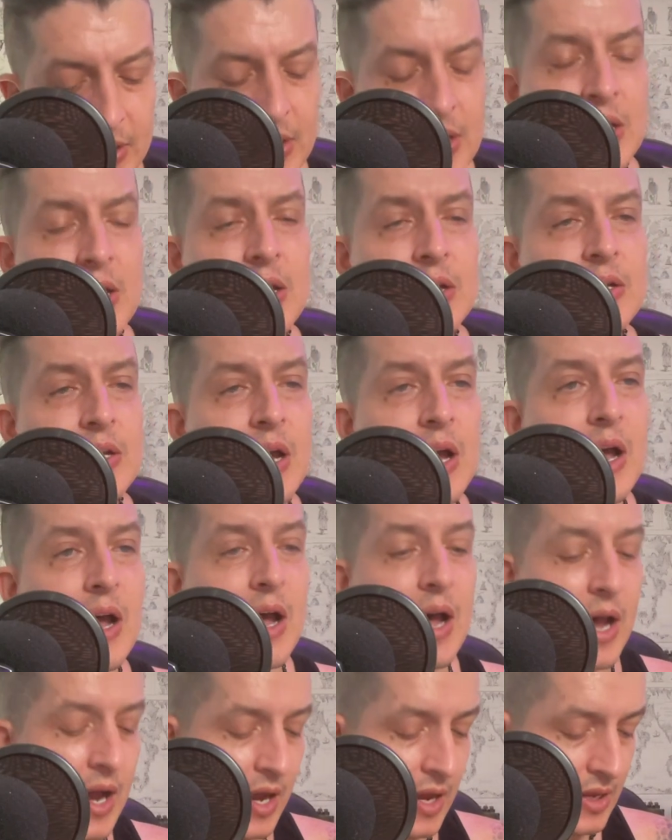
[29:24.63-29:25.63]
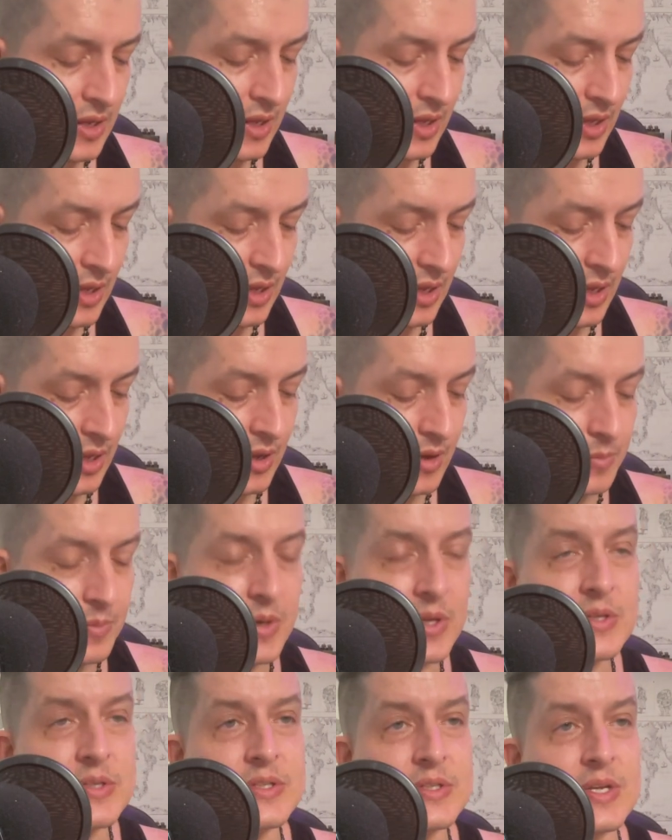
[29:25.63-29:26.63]
and I Am
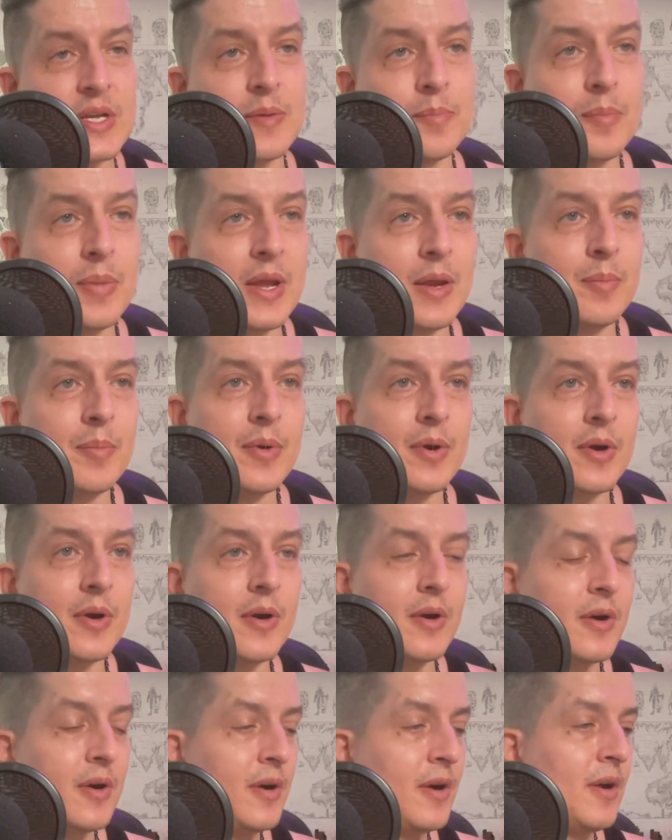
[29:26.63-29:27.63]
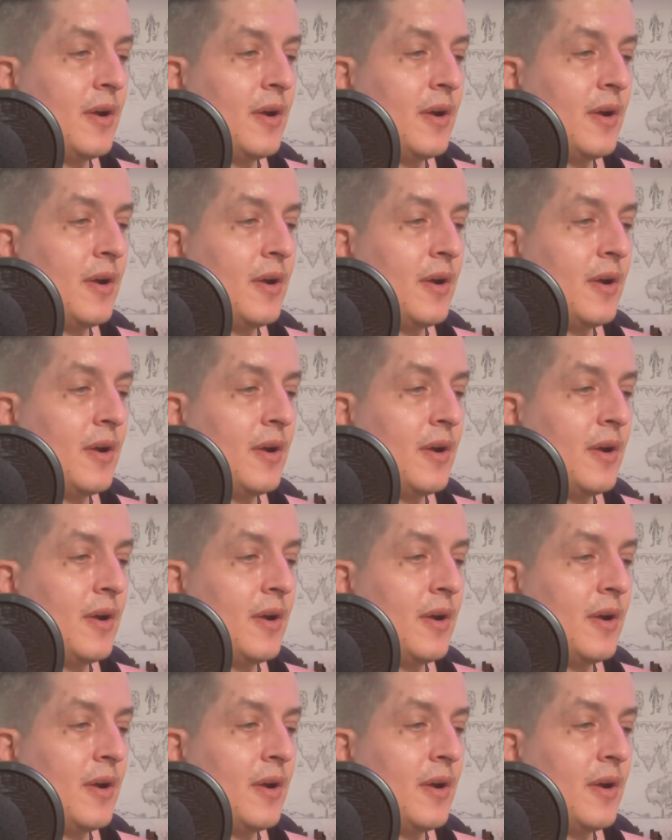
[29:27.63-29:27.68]
Sandpaper.